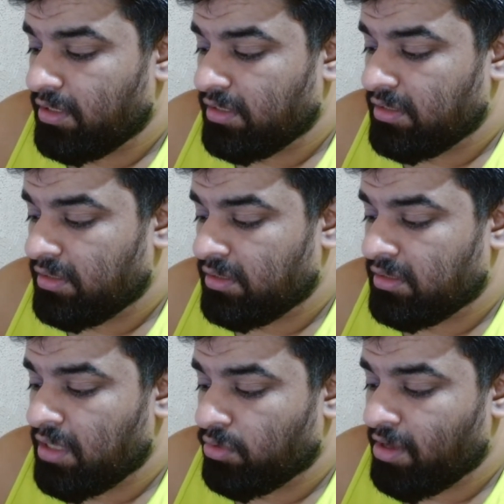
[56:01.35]
is
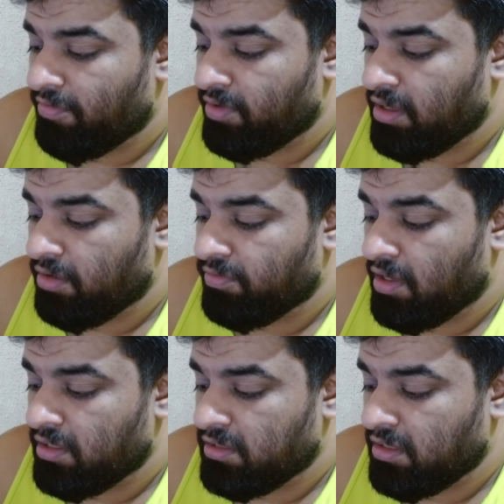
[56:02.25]
South Africa,
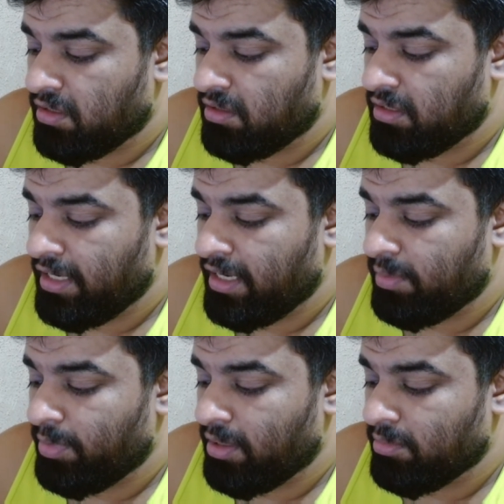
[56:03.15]
Afghanistan, and
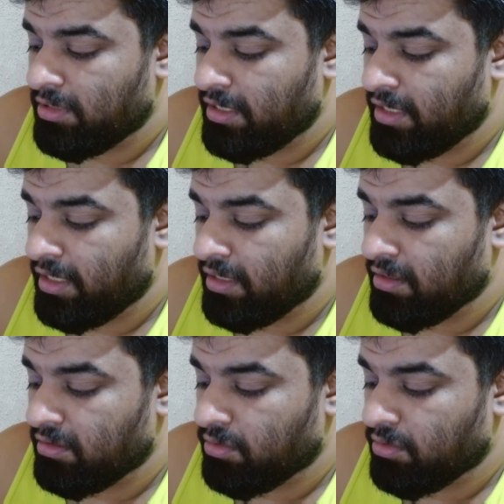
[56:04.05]
8 p.m. is India, England.